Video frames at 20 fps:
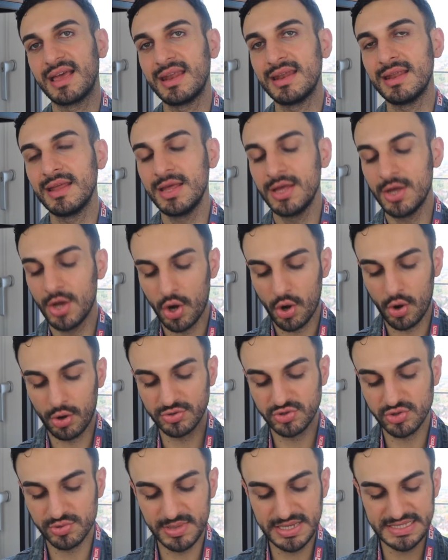in
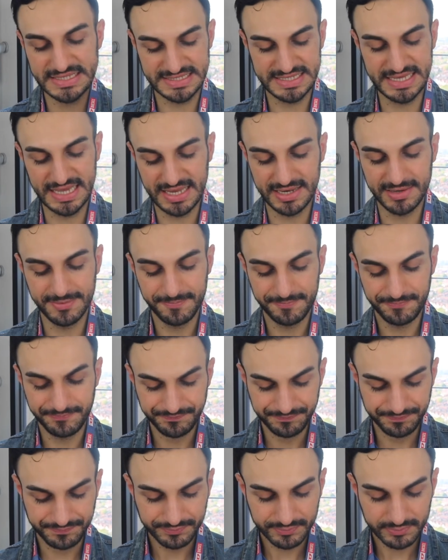onto my skin
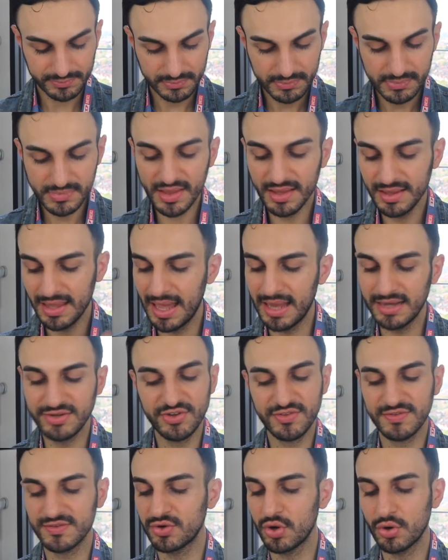and
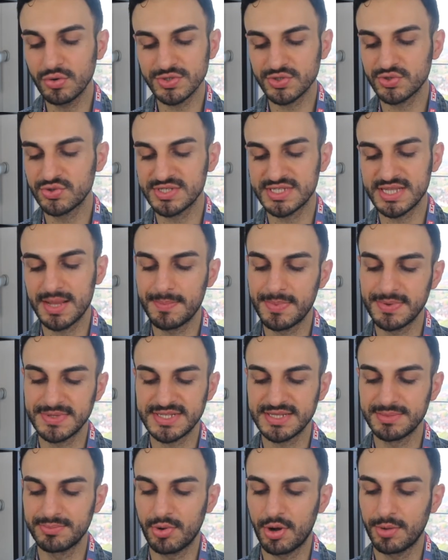just go through some
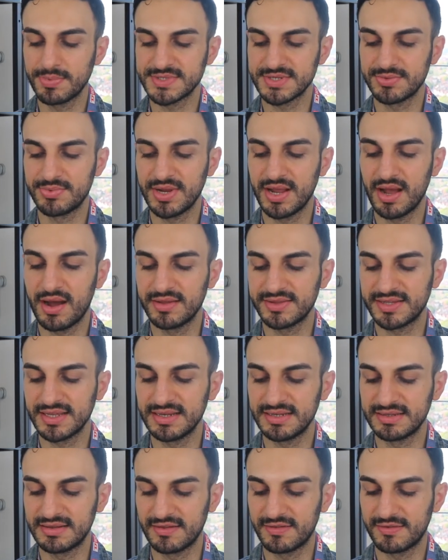bits and bobs
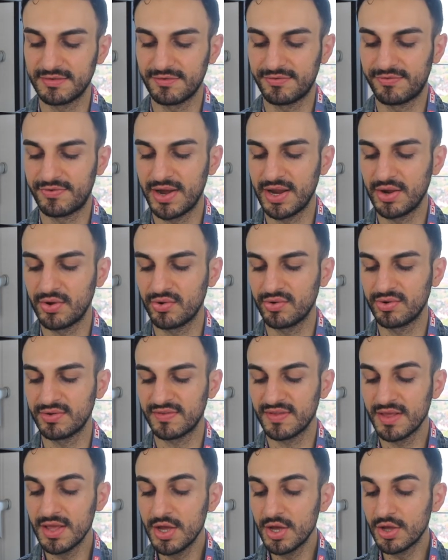regarding this
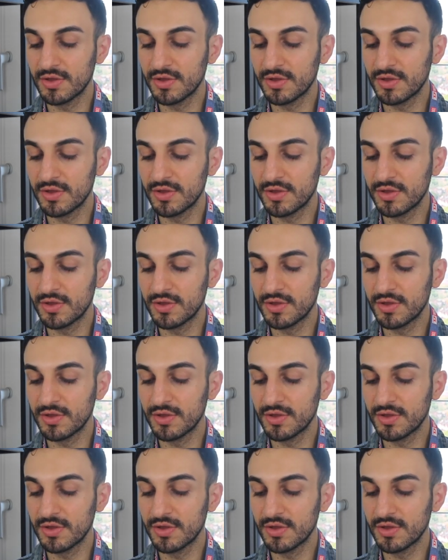fragrance.